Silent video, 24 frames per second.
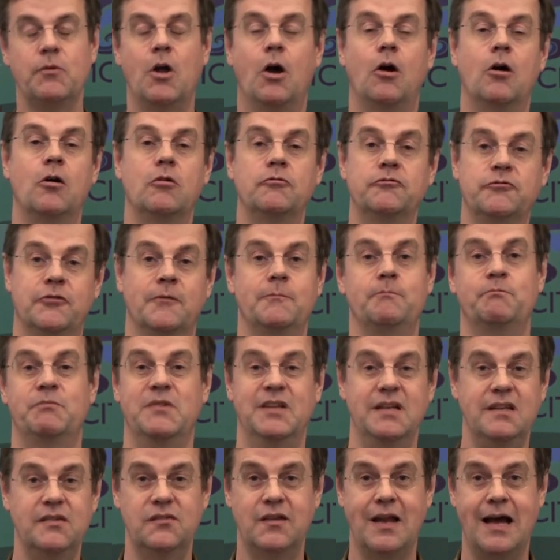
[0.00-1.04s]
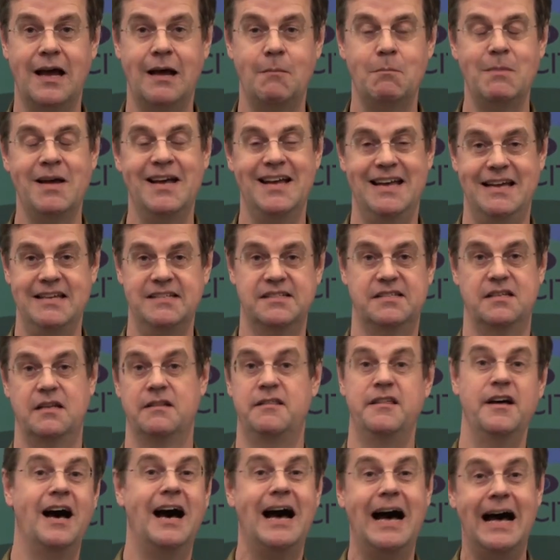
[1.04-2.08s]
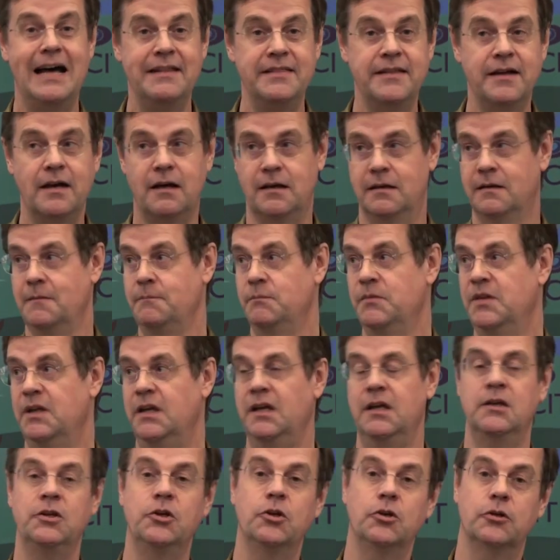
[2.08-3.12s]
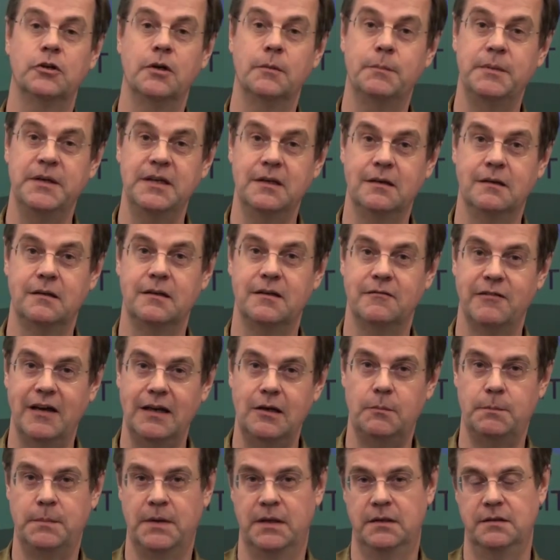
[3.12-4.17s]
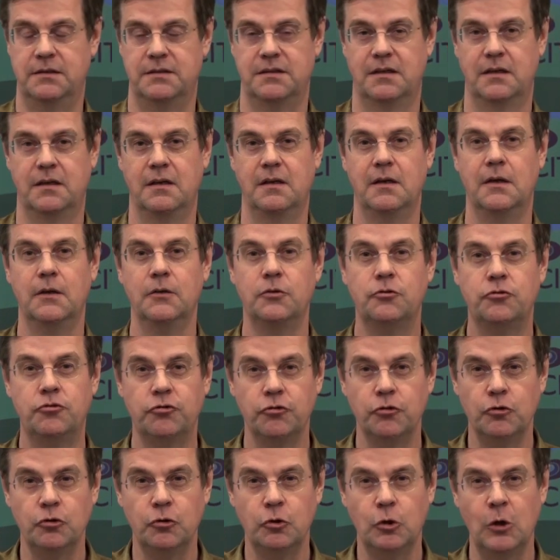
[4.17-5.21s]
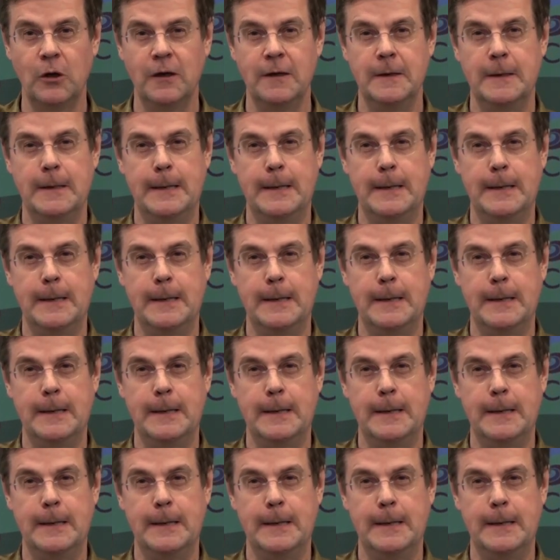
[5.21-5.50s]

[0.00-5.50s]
of Islam as the other in European development, to